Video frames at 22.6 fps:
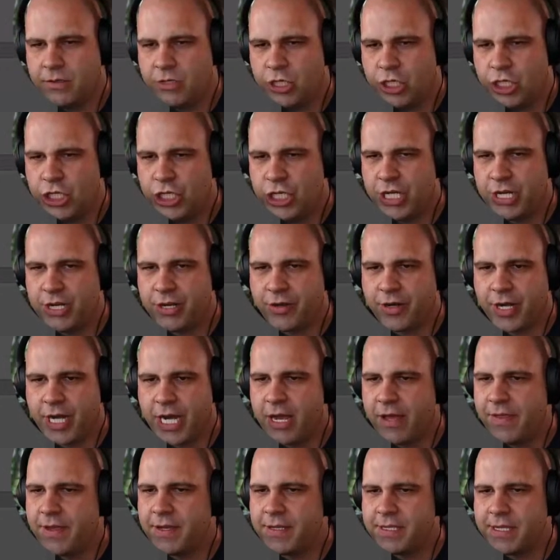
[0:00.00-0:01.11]
jittery
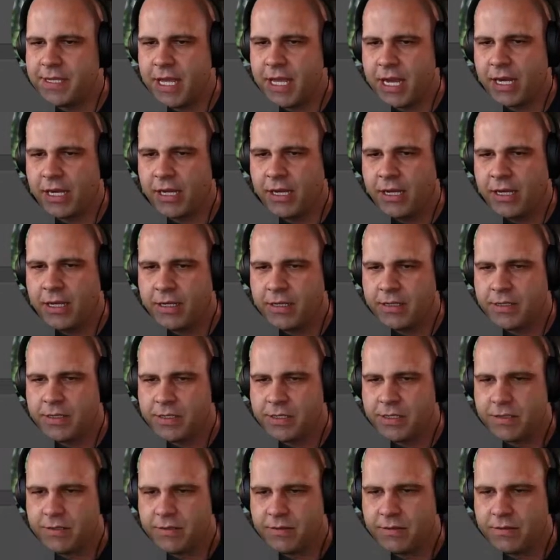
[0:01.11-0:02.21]
on this thing.
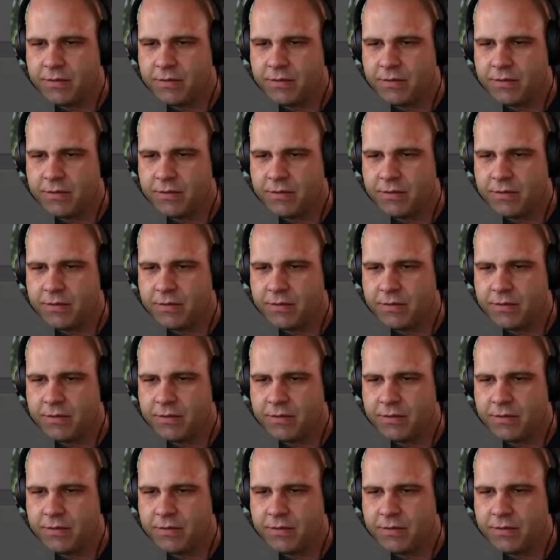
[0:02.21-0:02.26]
It's